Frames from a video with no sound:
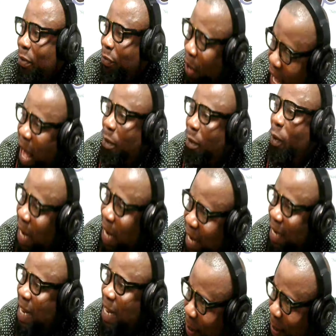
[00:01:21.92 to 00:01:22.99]
Sure, I quite
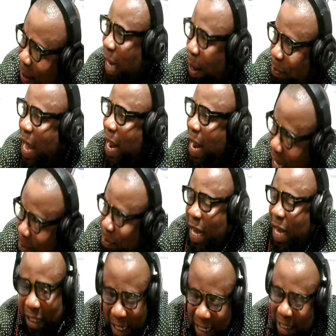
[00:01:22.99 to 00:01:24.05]
had the other chum yan name,
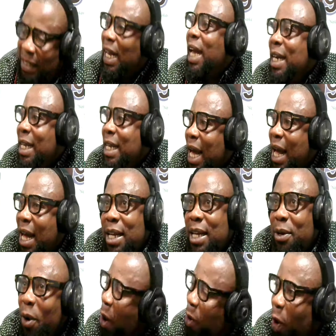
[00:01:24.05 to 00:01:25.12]
yes, and Zion,
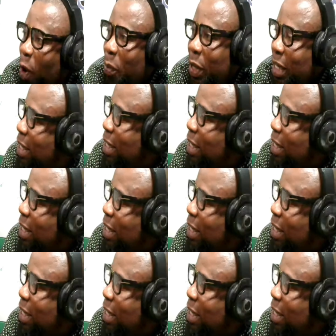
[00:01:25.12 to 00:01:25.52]
yeah, Uncobi.